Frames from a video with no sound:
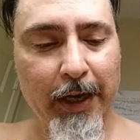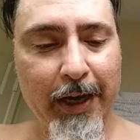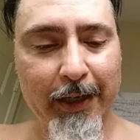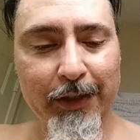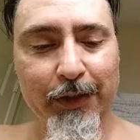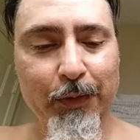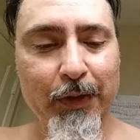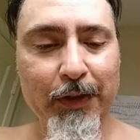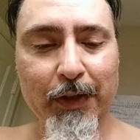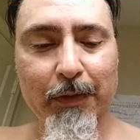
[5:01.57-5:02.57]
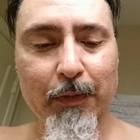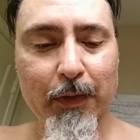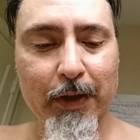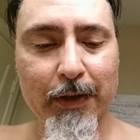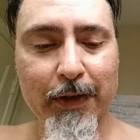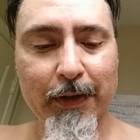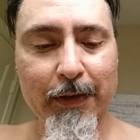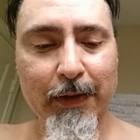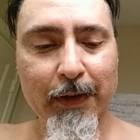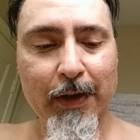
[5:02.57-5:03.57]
I just rinsed it in water here.